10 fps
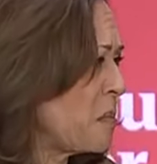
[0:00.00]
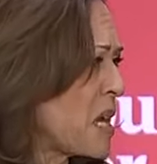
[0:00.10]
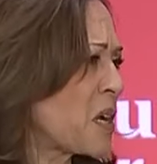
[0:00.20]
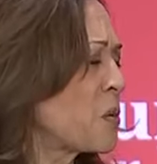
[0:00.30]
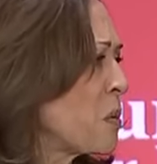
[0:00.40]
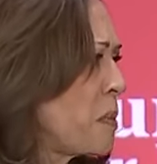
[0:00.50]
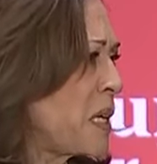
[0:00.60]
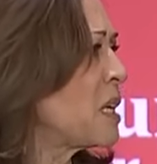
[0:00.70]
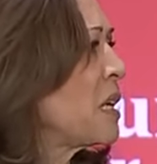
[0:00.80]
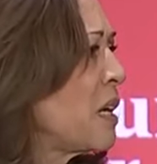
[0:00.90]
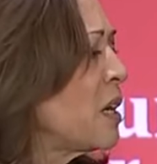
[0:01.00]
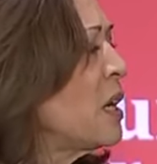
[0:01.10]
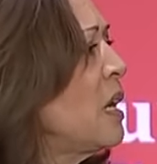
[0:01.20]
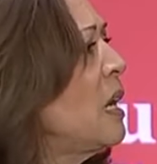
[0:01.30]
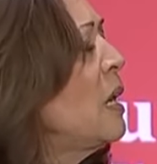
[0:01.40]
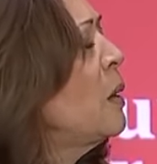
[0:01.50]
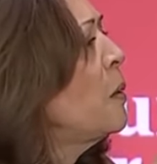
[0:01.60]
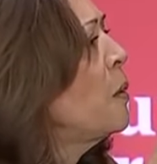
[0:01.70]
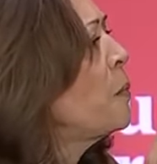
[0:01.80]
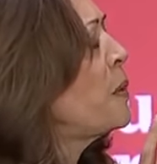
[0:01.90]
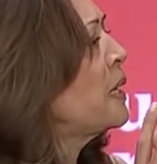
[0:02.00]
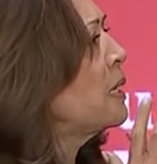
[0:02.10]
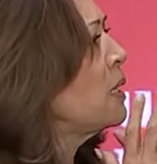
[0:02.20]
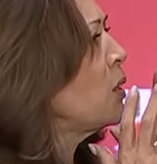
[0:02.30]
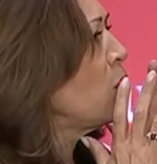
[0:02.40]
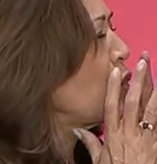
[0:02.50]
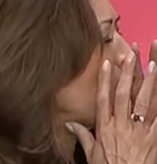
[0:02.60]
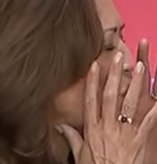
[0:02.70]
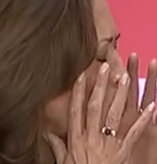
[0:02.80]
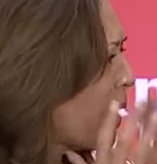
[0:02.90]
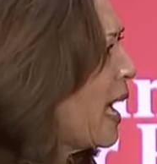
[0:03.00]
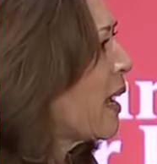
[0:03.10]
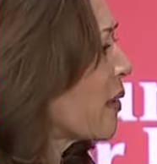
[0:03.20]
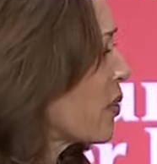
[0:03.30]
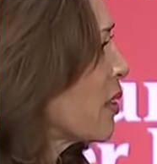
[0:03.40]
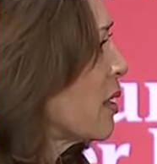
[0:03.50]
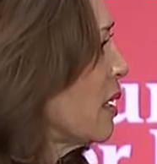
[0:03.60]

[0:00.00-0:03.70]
I'm not going to repeat it here. But strength.